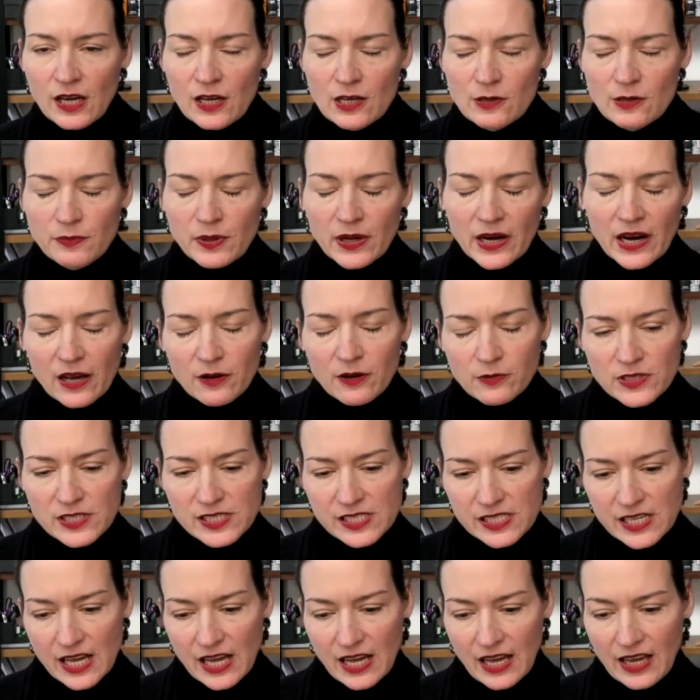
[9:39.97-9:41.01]
But I will
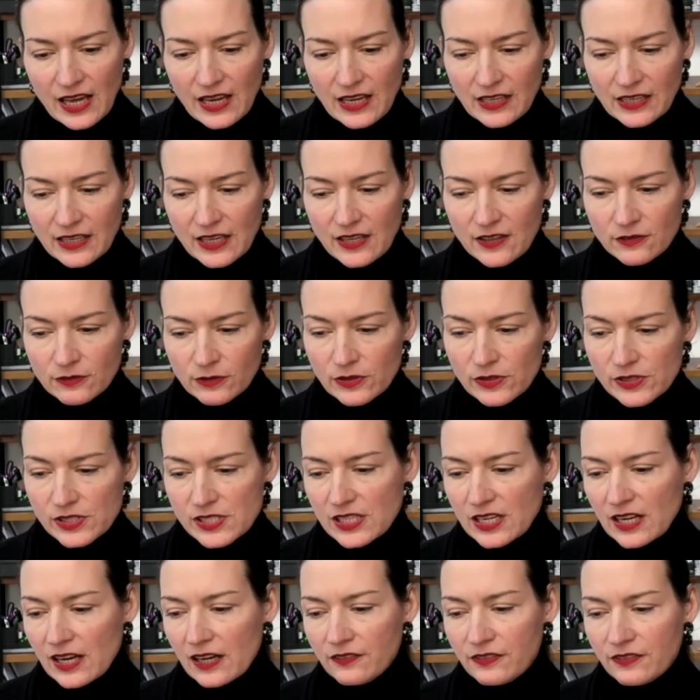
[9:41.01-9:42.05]
say in the roles
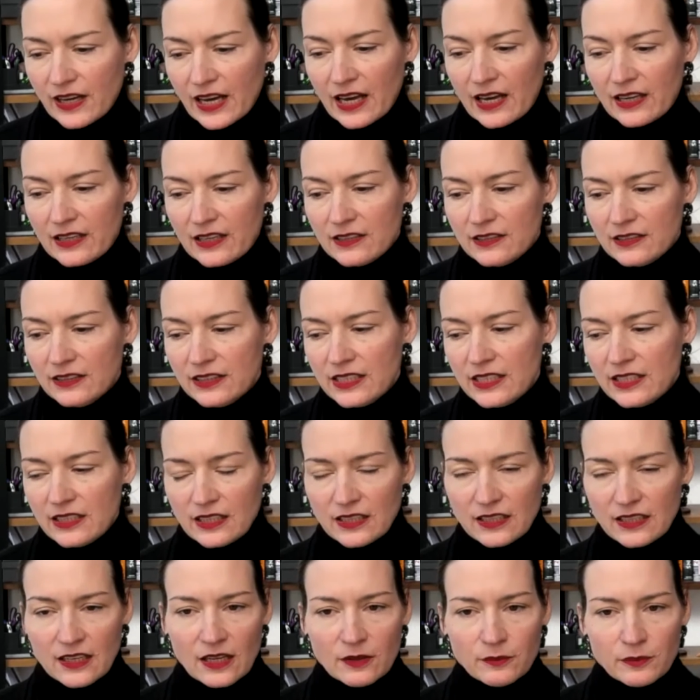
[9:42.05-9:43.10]
that I've had in
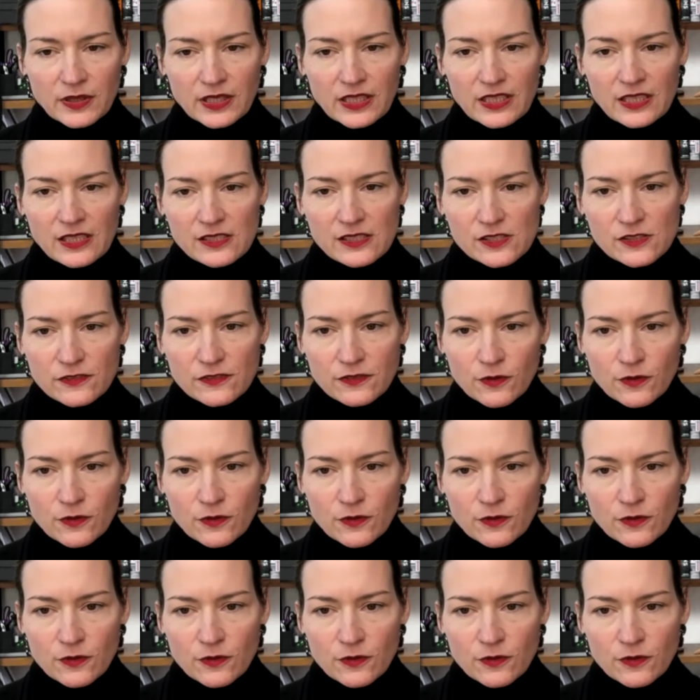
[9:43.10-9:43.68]
leading companies